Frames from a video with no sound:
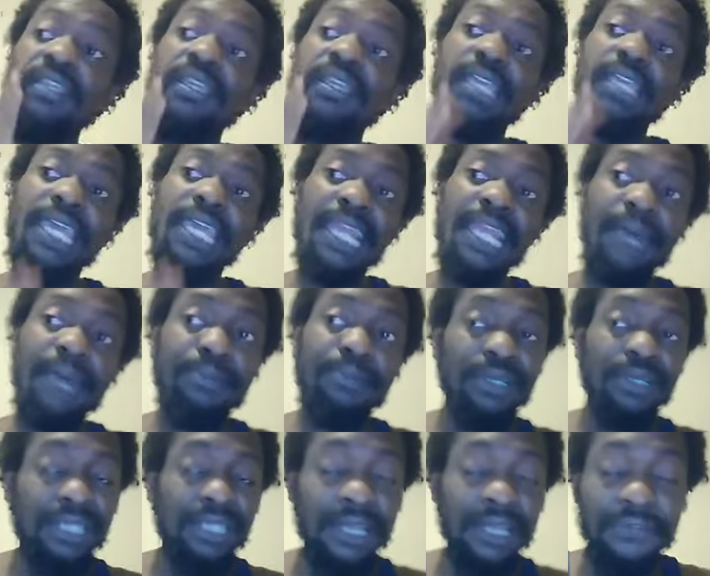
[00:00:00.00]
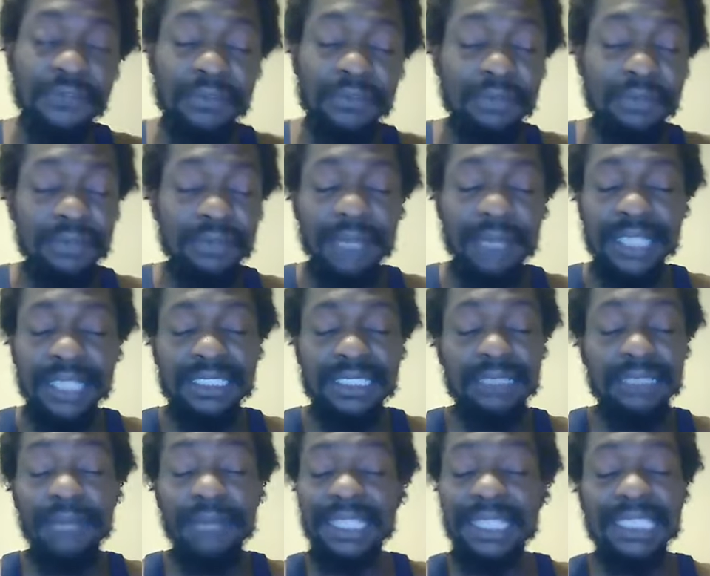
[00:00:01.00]
And I put nothing but
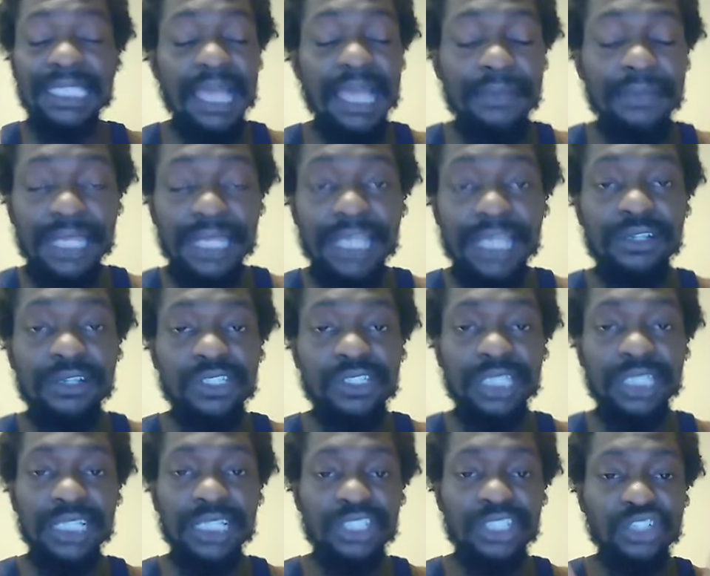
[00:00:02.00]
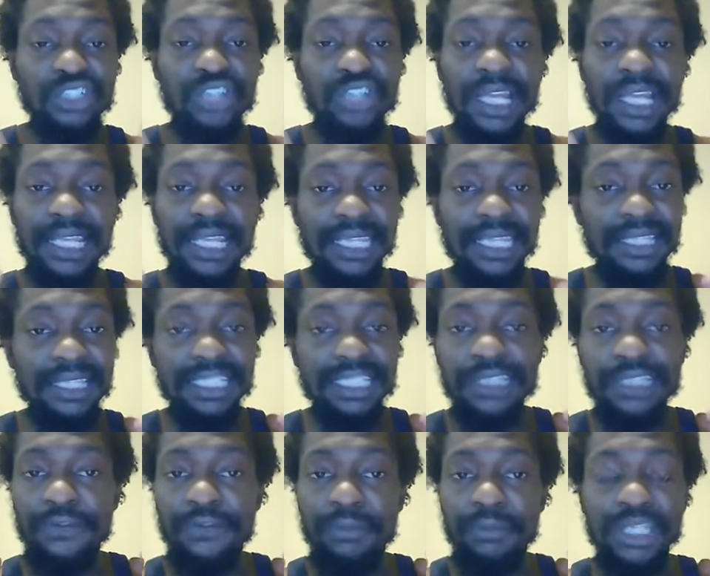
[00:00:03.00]
my time and energy into trying to get
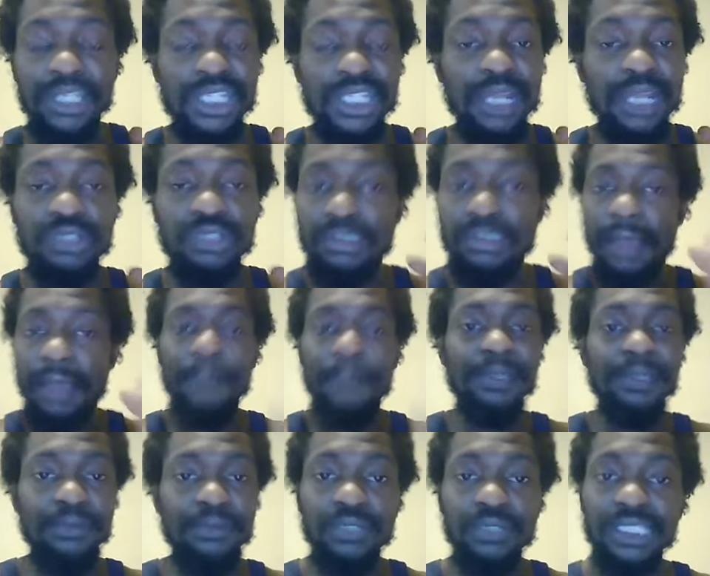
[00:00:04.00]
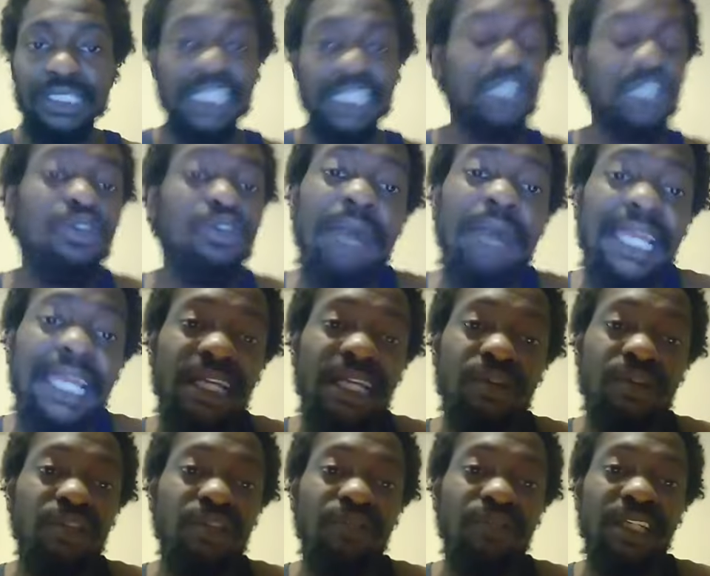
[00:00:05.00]
this information out to my people because there's nobody
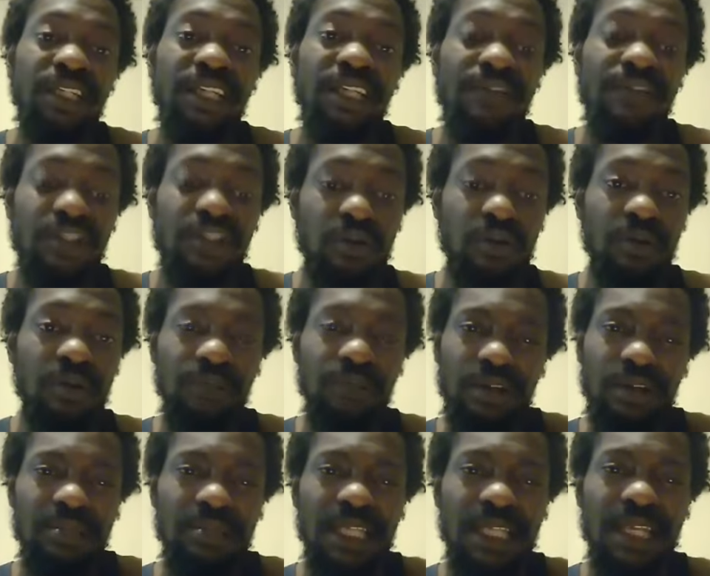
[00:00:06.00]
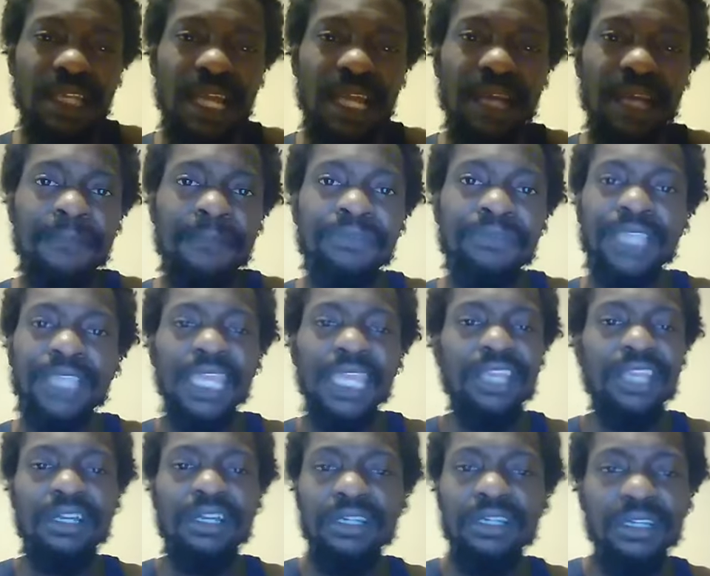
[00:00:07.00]
else to really give it to them. You know what I'm saying? Like
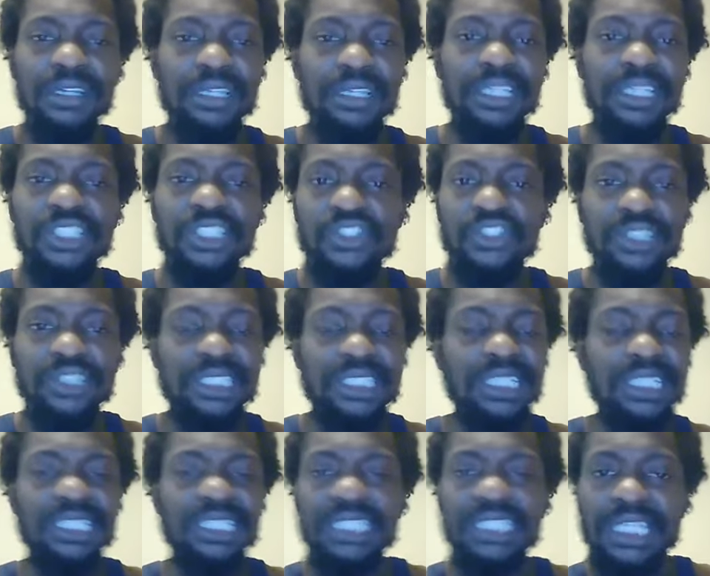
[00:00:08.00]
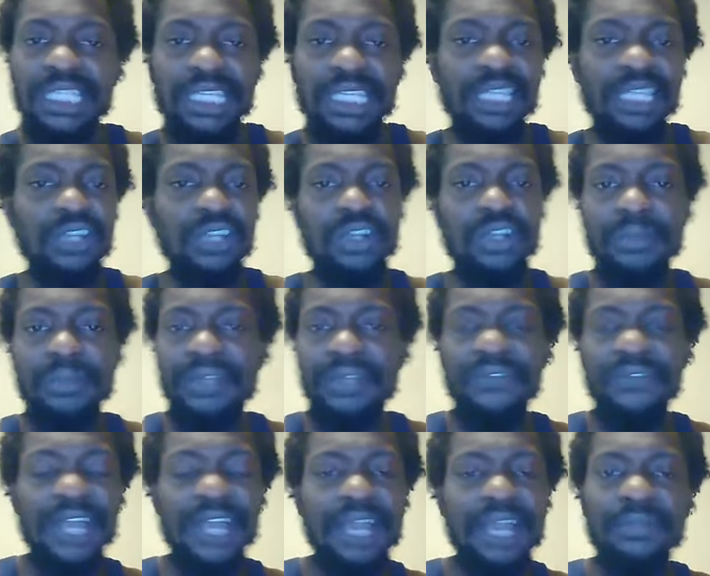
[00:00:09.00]
in the hood, in the streets, in the city, in the urban
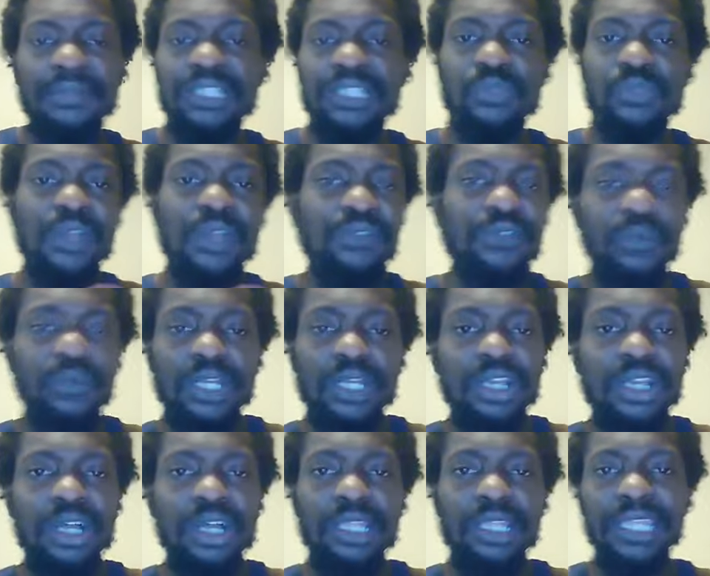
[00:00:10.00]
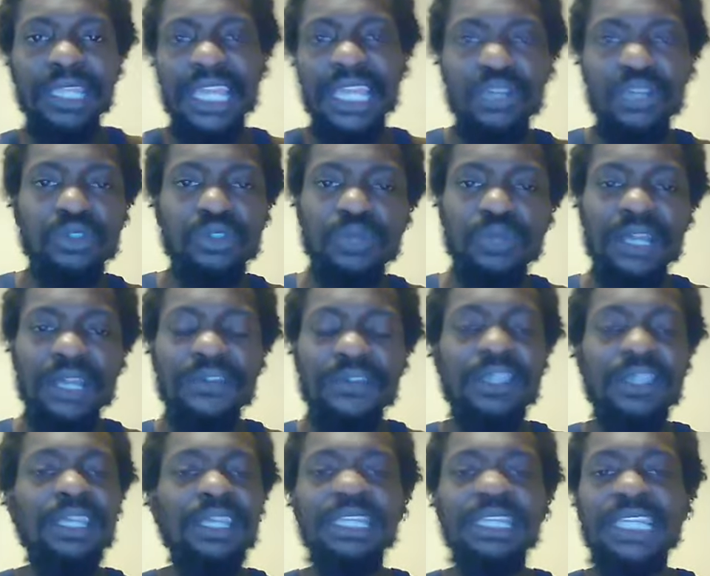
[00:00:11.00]
environments, wherever you want to call it, ghettos,
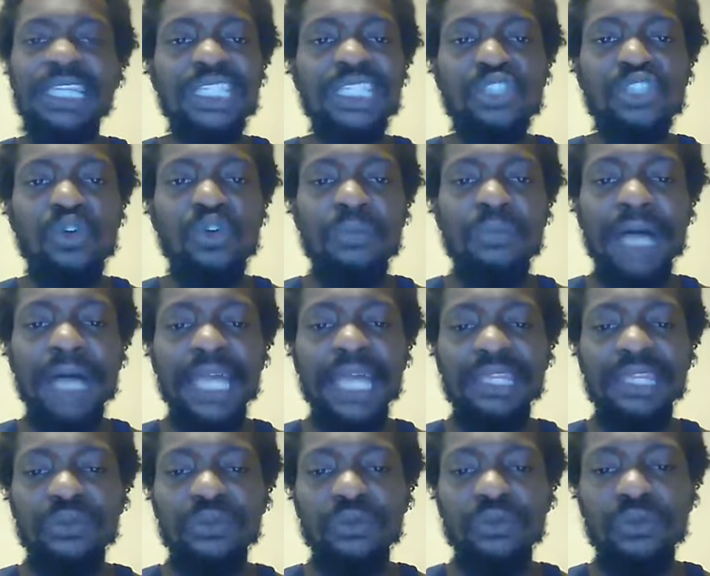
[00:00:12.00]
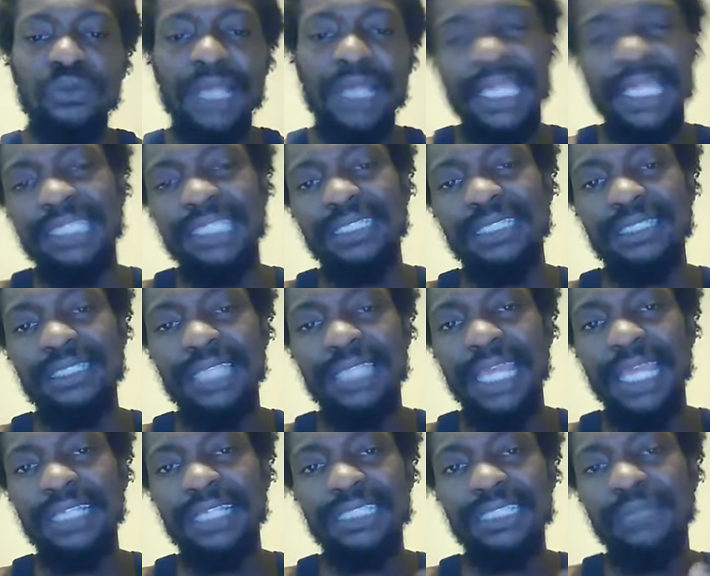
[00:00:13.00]
whatever, there's nobody who has
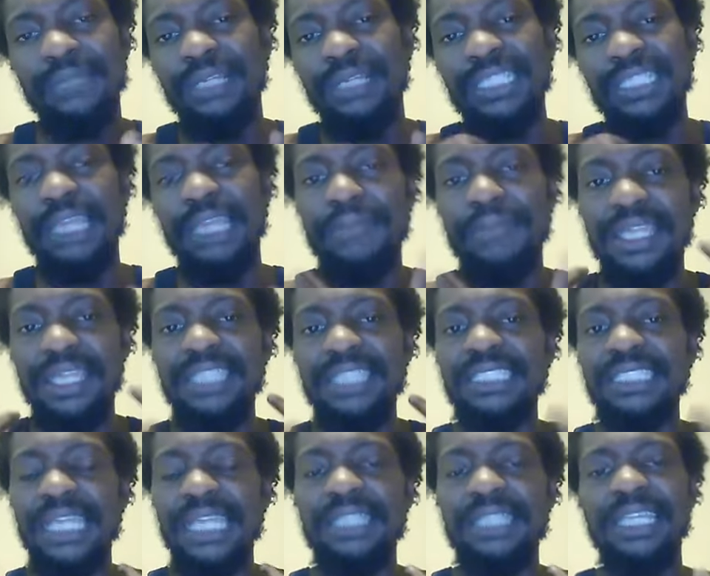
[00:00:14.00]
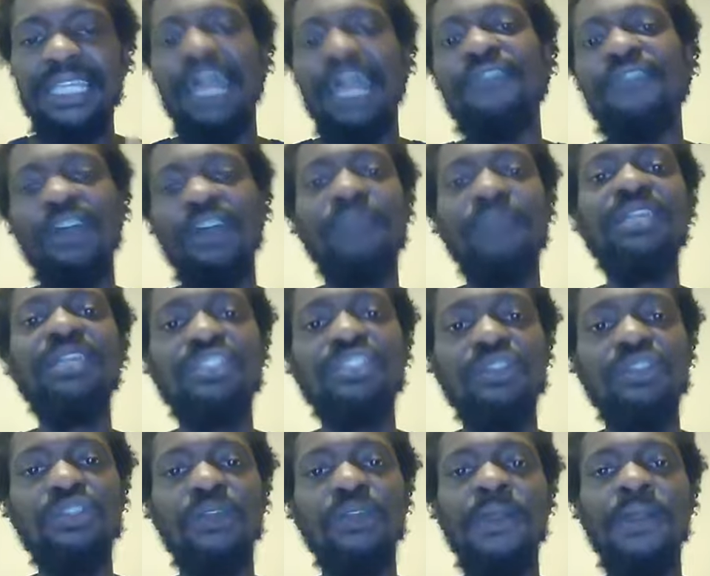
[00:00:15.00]
like some of the type of insight that I've come
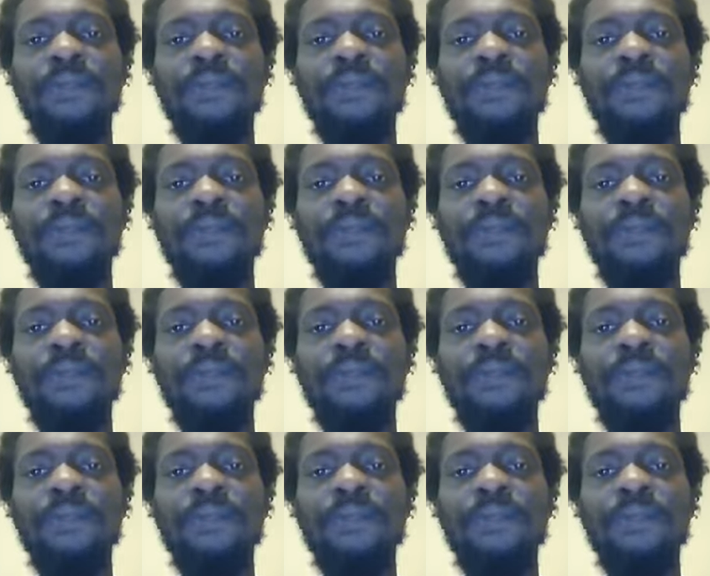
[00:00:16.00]
into.